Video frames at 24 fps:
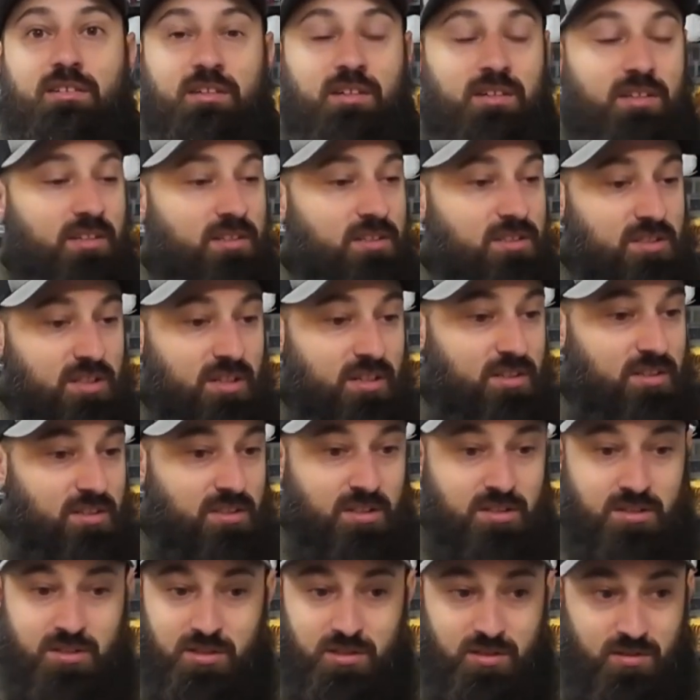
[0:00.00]
It's
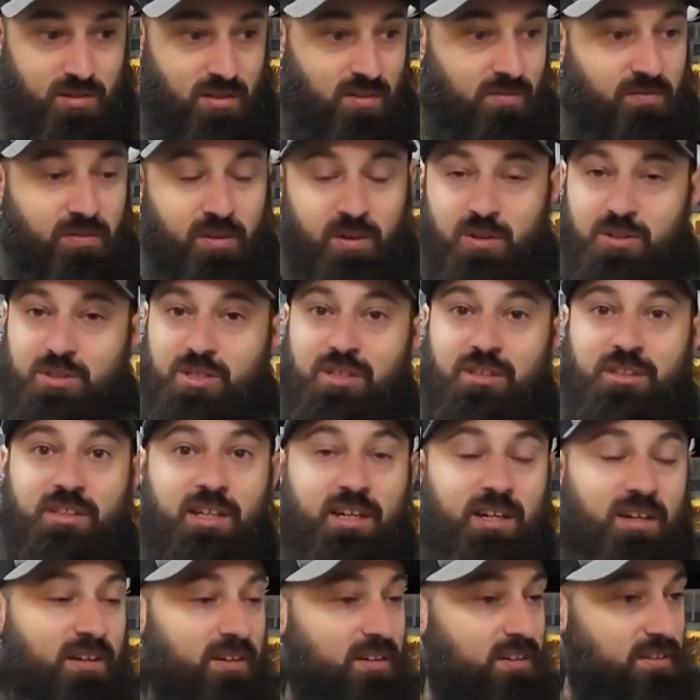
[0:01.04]
the food's in
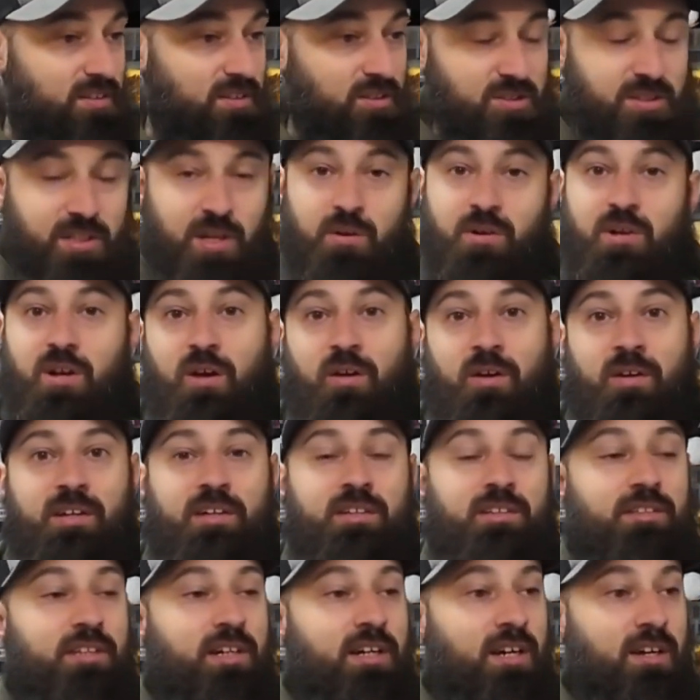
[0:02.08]
there. There's no current
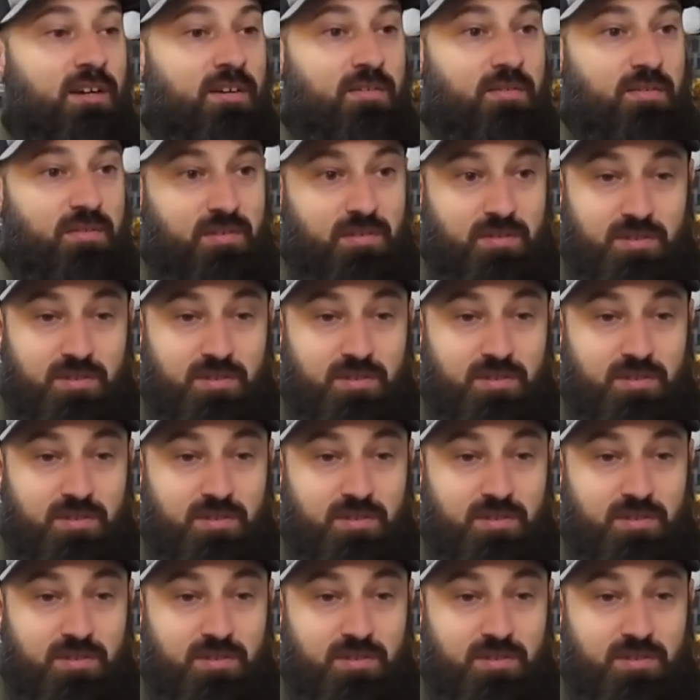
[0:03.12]
in there.